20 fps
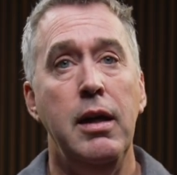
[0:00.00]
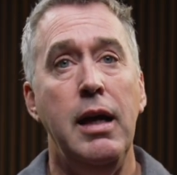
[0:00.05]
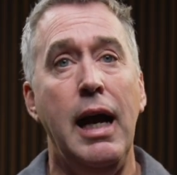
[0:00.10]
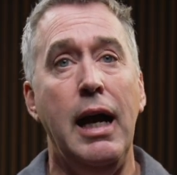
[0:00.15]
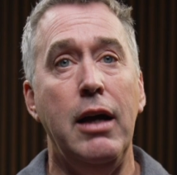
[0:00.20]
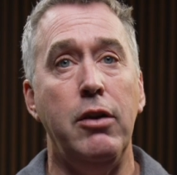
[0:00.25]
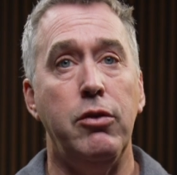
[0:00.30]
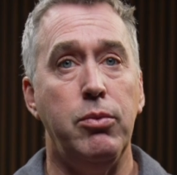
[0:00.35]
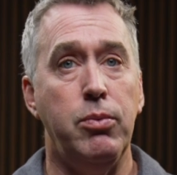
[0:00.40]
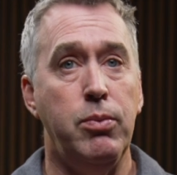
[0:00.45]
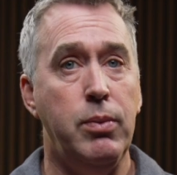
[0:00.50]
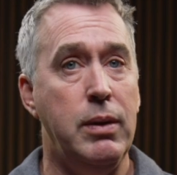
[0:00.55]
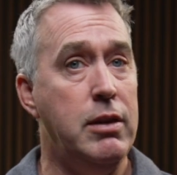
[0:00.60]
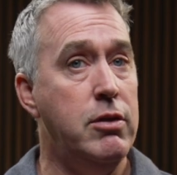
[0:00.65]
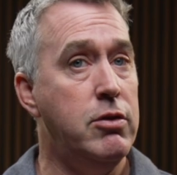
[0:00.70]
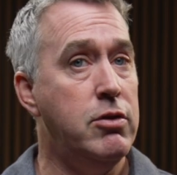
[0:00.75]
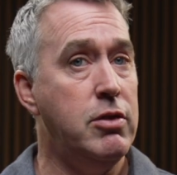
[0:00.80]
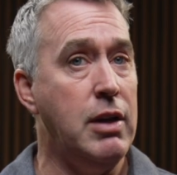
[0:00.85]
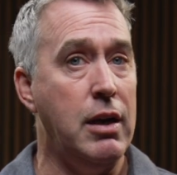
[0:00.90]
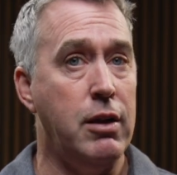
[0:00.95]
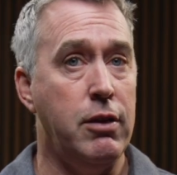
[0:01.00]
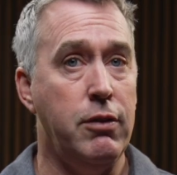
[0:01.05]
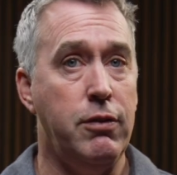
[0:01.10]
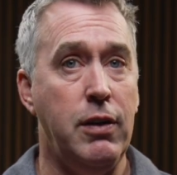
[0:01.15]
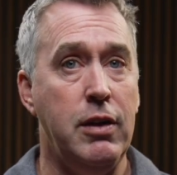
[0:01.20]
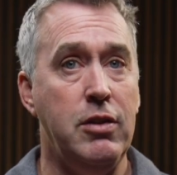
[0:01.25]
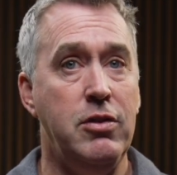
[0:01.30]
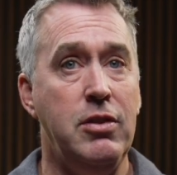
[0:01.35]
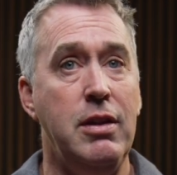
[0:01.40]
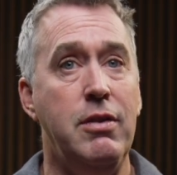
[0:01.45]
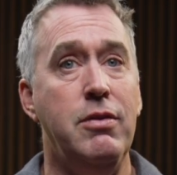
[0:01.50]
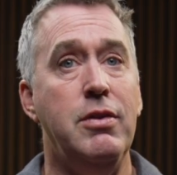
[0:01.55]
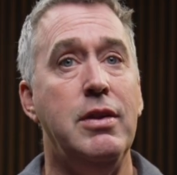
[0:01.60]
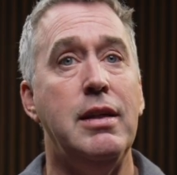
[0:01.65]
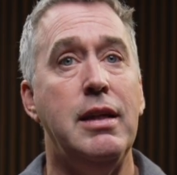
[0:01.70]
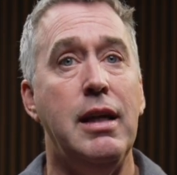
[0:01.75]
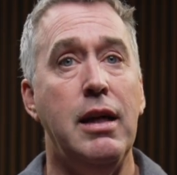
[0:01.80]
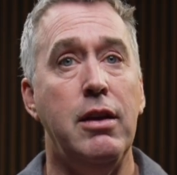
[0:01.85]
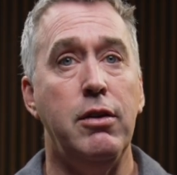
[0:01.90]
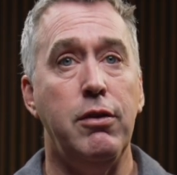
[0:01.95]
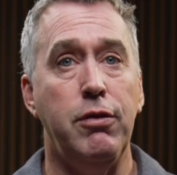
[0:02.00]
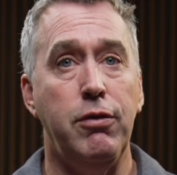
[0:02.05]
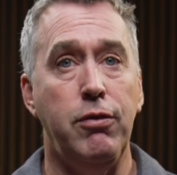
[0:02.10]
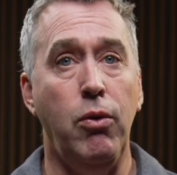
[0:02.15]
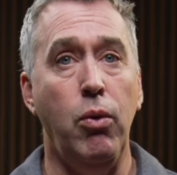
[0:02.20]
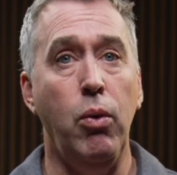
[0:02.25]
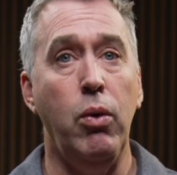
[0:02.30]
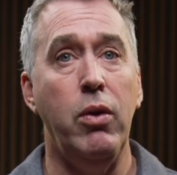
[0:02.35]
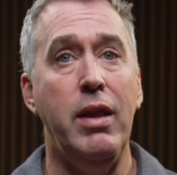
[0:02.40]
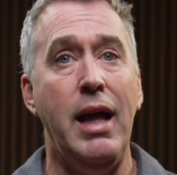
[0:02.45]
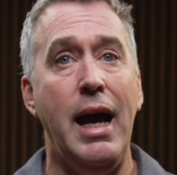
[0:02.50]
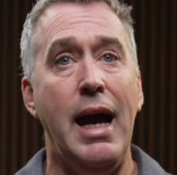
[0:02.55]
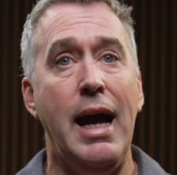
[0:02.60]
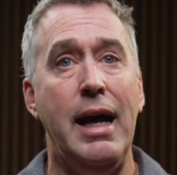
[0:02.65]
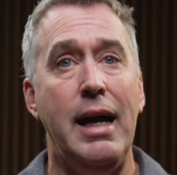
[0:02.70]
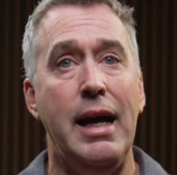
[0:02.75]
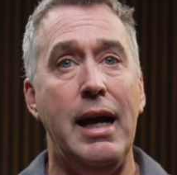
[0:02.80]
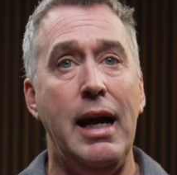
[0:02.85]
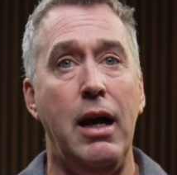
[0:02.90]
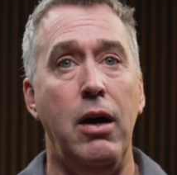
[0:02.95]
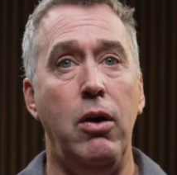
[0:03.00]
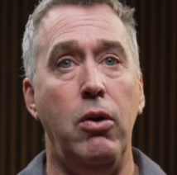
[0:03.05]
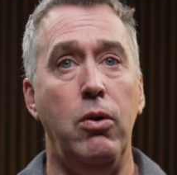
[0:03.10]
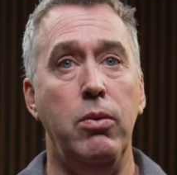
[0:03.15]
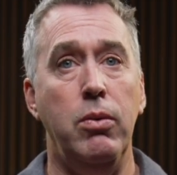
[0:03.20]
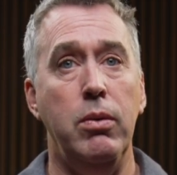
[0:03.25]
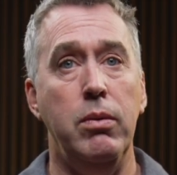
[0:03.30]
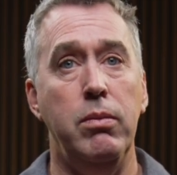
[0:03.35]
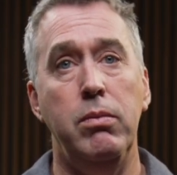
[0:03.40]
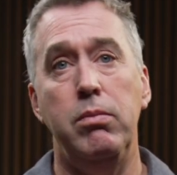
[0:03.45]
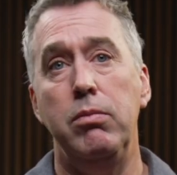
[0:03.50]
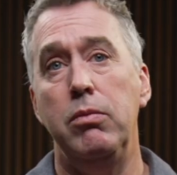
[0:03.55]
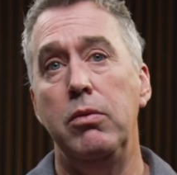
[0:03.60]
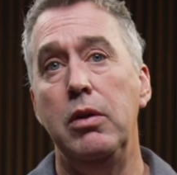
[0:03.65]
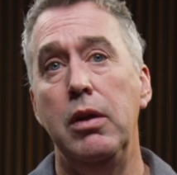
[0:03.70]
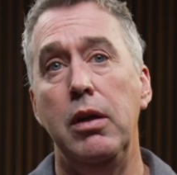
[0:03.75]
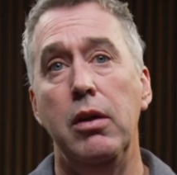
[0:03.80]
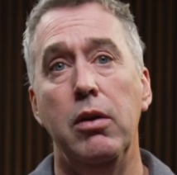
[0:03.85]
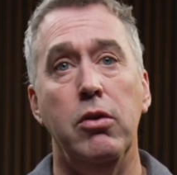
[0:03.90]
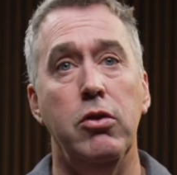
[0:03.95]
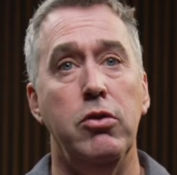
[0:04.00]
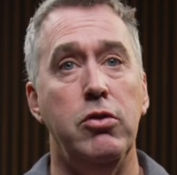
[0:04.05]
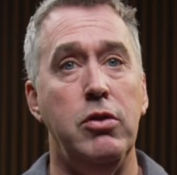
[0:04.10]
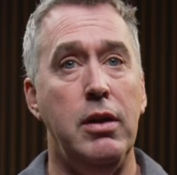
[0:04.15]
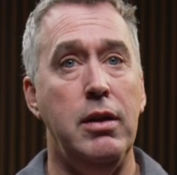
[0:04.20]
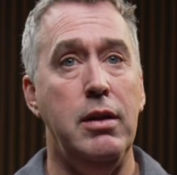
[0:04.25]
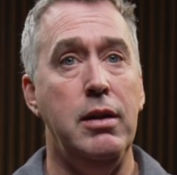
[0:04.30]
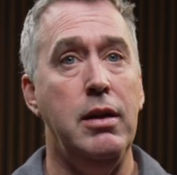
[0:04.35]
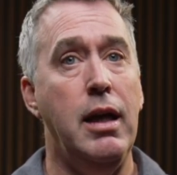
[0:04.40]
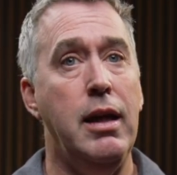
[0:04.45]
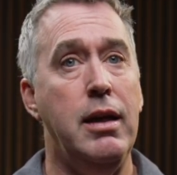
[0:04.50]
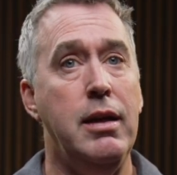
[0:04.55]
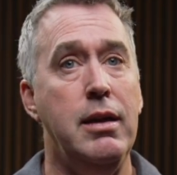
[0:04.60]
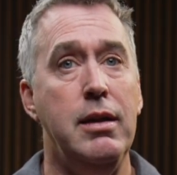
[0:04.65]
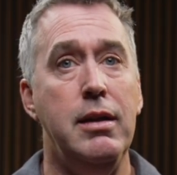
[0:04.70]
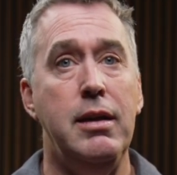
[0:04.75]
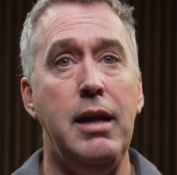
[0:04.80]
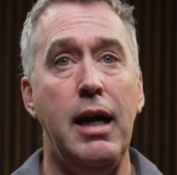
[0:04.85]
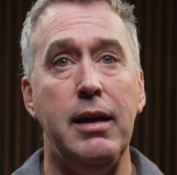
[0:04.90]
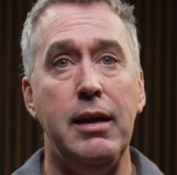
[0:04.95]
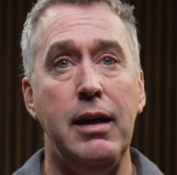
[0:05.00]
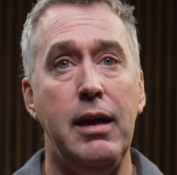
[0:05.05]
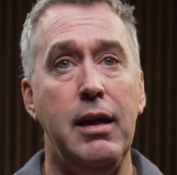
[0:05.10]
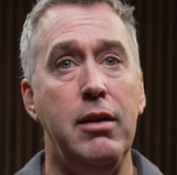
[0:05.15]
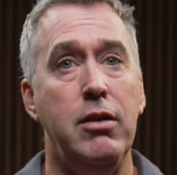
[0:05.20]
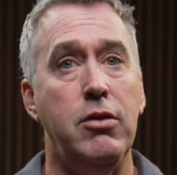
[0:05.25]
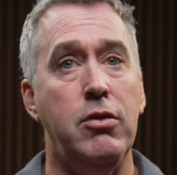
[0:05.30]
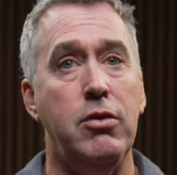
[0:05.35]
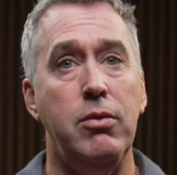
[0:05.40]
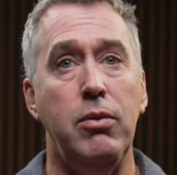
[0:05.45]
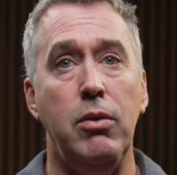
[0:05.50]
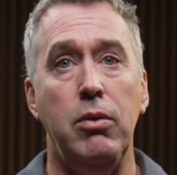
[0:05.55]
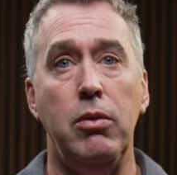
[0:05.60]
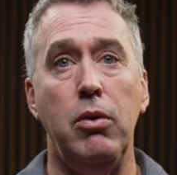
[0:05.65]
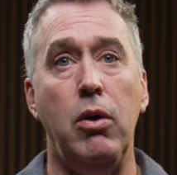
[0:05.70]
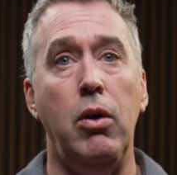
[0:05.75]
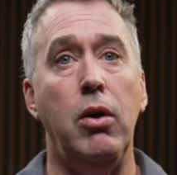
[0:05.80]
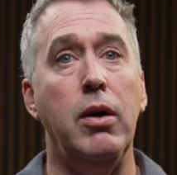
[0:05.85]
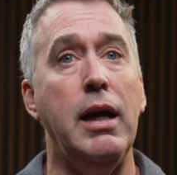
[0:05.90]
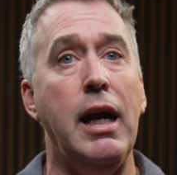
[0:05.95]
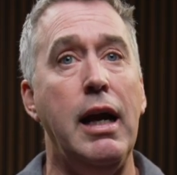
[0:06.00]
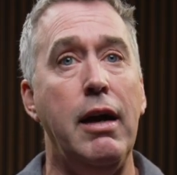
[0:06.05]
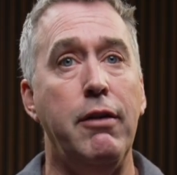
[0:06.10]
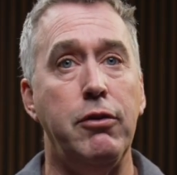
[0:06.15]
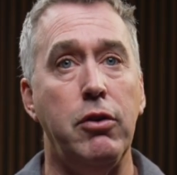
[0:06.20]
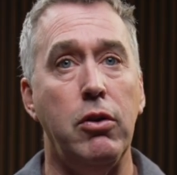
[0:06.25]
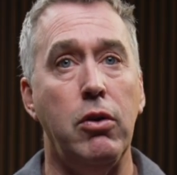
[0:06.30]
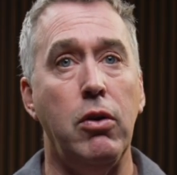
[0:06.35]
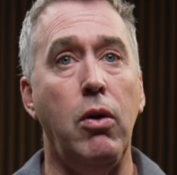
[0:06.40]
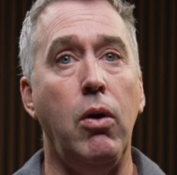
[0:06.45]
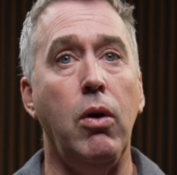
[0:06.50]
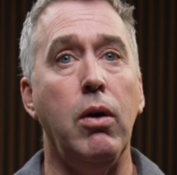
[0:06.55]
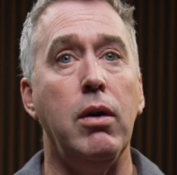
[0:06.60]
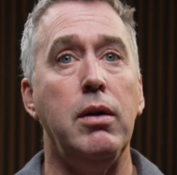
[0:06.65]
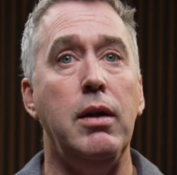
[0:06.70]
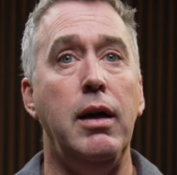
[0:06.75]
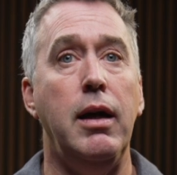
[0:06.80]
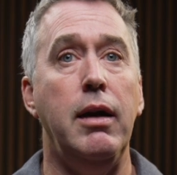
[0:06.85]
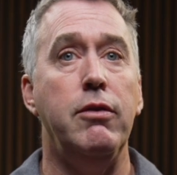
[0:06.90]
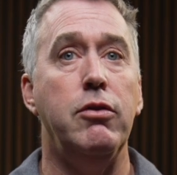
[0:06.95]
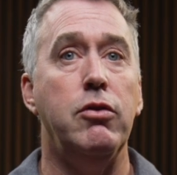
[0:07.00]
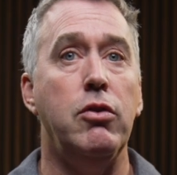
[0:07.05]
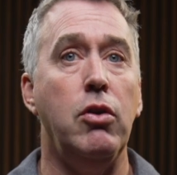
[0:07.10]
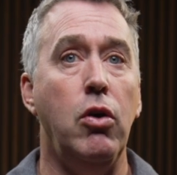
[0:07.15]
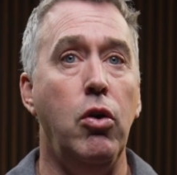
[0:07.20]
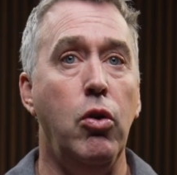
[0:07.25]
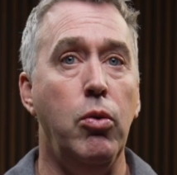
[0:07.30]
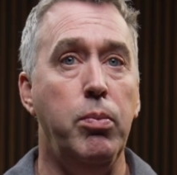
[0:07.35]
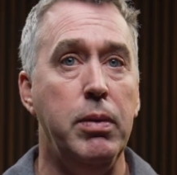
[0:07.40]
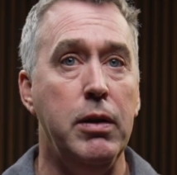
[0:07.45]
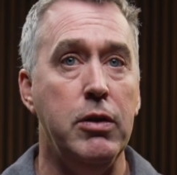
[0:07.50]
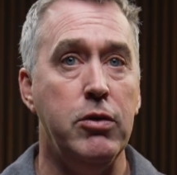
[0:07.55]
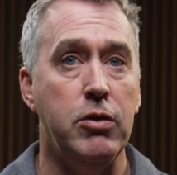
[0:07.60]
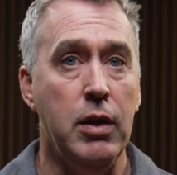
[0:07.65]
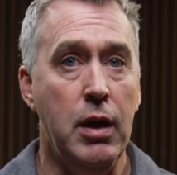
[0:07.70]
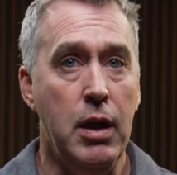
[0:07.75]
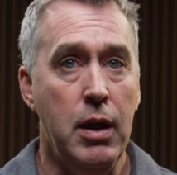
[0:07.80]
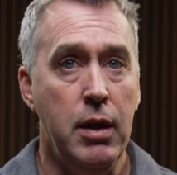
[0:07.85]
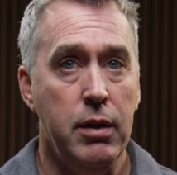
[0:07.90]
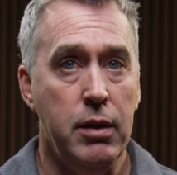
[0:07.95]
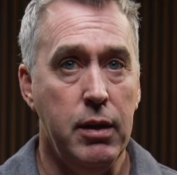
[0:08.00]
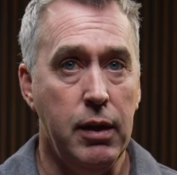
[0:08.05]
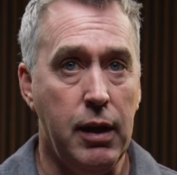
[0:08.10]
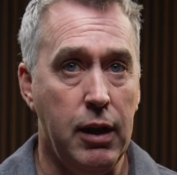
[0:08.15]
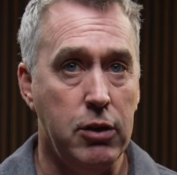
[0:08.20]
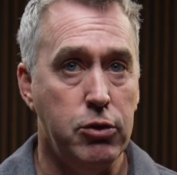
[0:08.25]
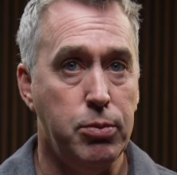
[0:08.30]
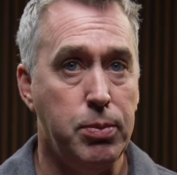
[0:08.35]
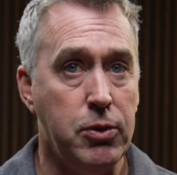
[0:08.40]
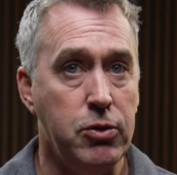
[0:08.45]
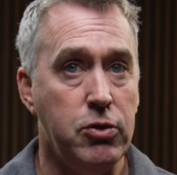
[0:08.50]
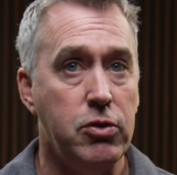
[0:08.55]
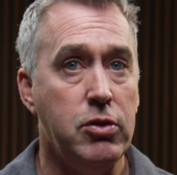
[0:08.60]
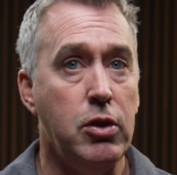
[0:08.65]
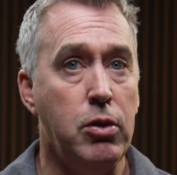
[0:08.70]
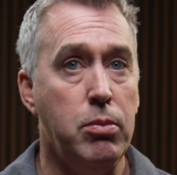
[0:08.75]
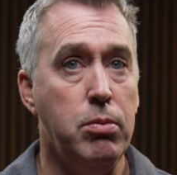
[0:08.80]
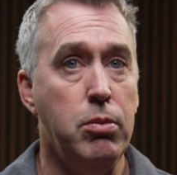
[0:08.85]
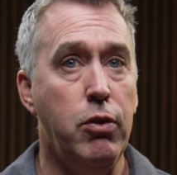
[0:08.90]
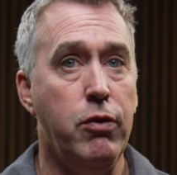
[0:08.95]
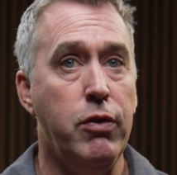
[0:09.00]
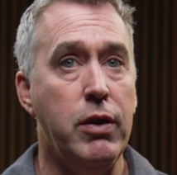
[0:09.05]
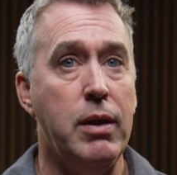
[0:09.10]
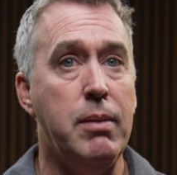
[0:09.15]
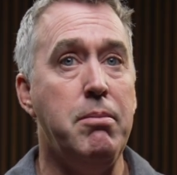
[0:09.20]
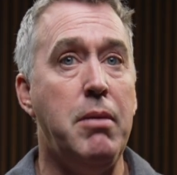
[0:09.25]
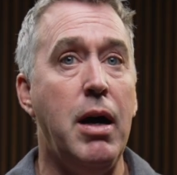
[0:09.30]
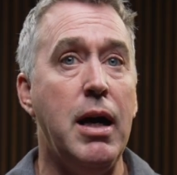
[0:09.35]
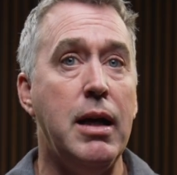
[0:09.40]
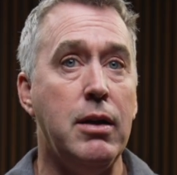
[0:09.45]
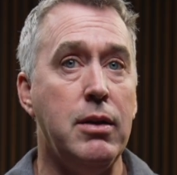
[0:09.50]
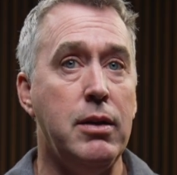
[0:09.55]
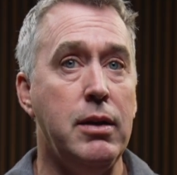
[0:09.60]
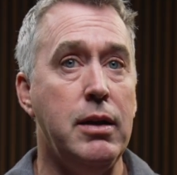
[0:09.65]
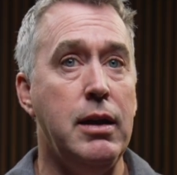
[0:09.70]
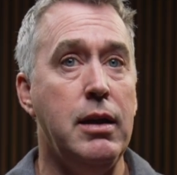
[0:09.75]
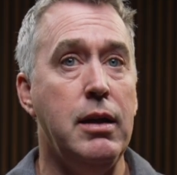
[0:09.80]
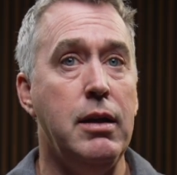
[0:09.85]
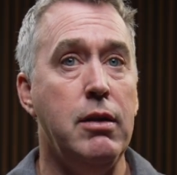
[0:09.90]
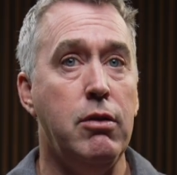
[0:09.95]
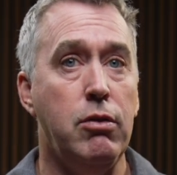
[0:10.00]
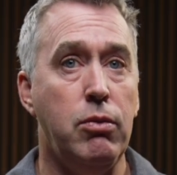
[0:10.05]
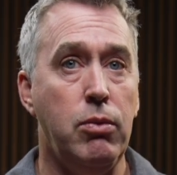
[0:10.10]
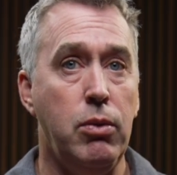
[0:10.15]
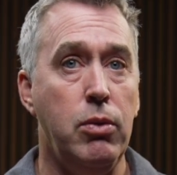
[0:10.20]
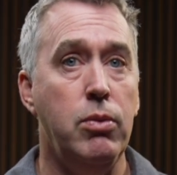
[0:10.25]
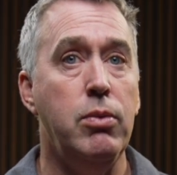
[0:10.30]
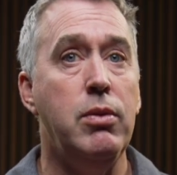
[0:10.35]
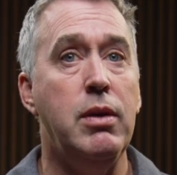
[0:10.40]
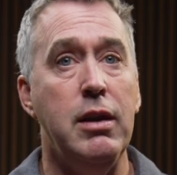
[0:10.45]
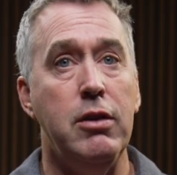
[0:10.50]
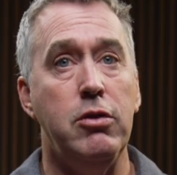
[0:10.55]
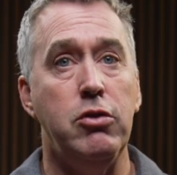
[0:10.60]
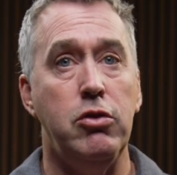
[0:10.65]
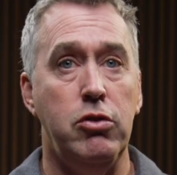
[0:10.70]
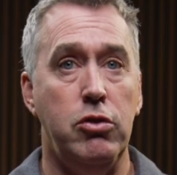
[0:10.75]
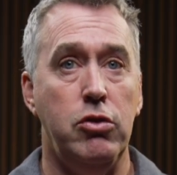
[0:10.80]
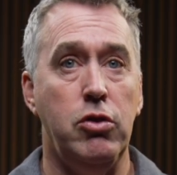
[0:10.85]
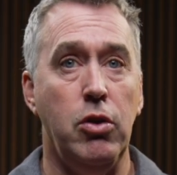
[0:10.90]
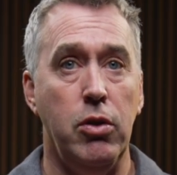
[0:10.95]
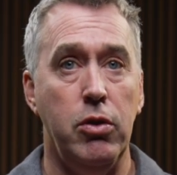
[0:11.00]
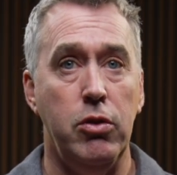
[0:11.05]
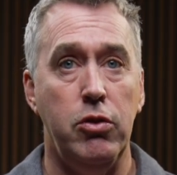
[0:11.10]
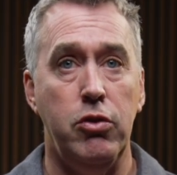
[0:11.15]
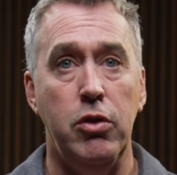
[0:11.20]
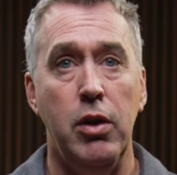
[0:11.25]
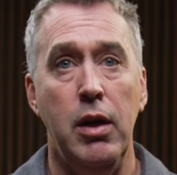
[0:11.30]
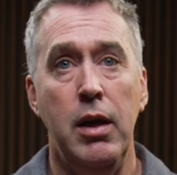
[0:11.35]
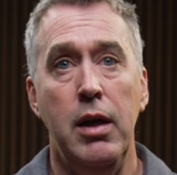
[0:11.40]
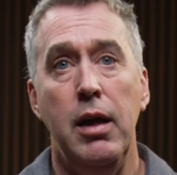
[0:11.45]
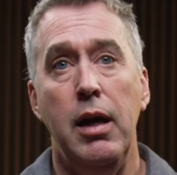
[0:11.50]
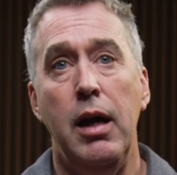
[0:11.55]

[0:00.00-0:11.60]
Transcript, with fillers: as we sacrifice even together for that, how years and, and decades long after our lives, the hope is the gospel is still moving mightily through this church